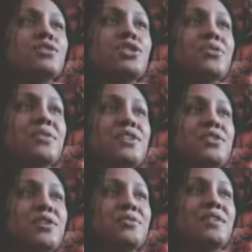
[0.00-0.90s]
So,
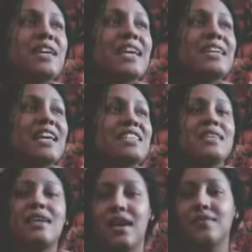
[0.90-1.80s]
you know, it's
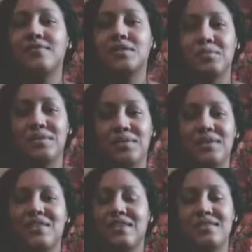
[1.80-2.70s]
uncomfortable,
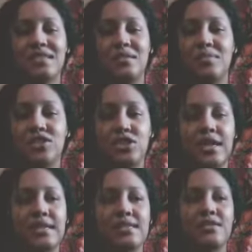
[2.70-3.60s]
and there's going to be
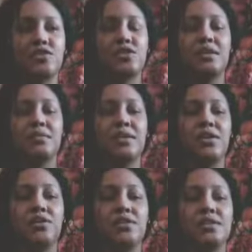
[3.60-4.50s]
stress, and there's going to be
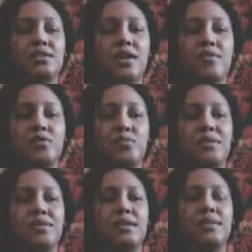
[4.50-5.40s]
all this
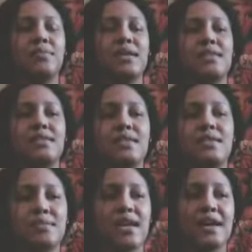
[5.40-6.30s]
uncomfortability, but at the
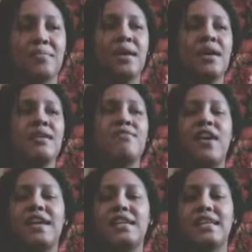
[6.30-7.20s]
same time,
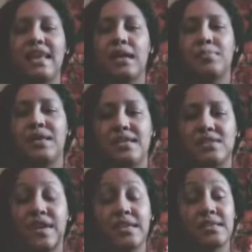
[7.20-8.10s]
finding that
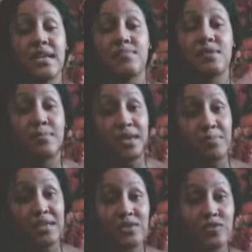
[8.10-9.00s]
peace, finding time to
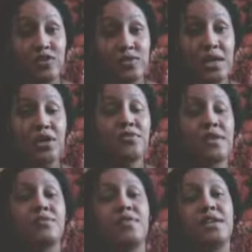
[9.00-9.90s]
make peace with yourself,
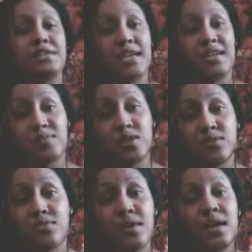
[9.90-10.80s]
and finding time
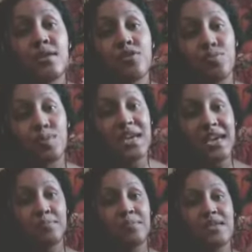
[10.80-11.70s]
to
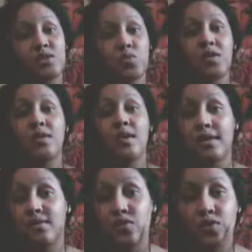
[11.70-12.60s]
create peace with
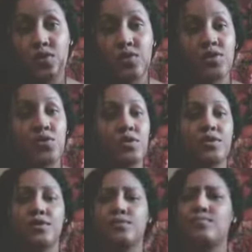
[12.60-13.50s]
either
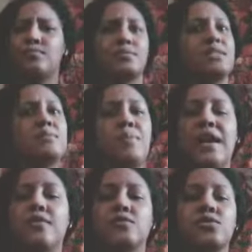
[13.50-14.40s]
your
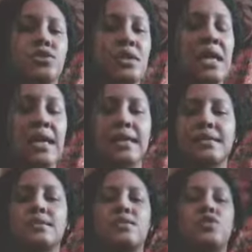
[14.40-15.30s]
spouse, your
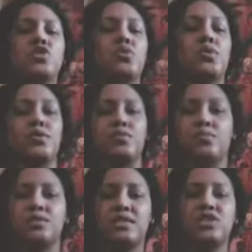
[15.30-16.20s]
kids, your
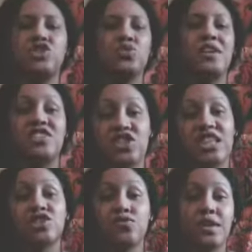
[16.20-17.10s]
situation
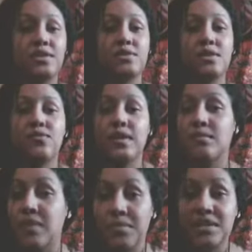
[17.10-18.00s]
that you find yourself
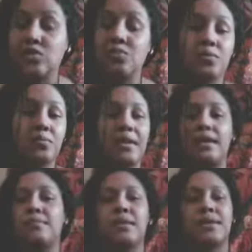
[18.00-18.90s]
in. Maybe it's a
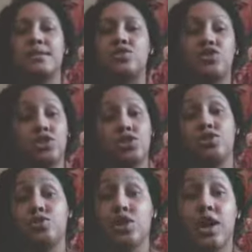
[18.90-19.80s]
roommate, maybe it's just
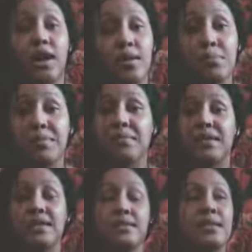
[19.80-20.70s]
your job,
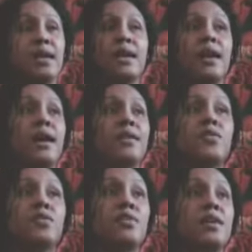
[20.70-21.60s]
maybe it's
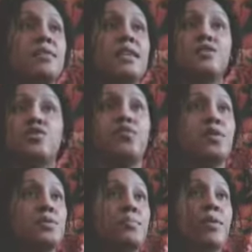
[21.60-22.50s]
the things are
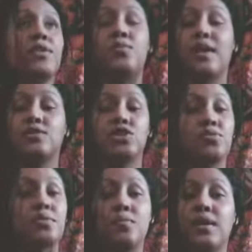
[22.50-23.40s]
falling apart around
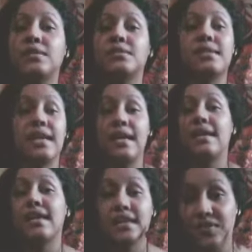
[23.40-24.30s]
you in ways that I
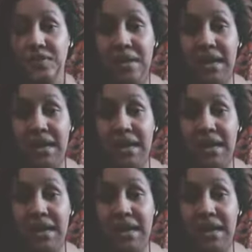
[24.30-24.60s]
can't even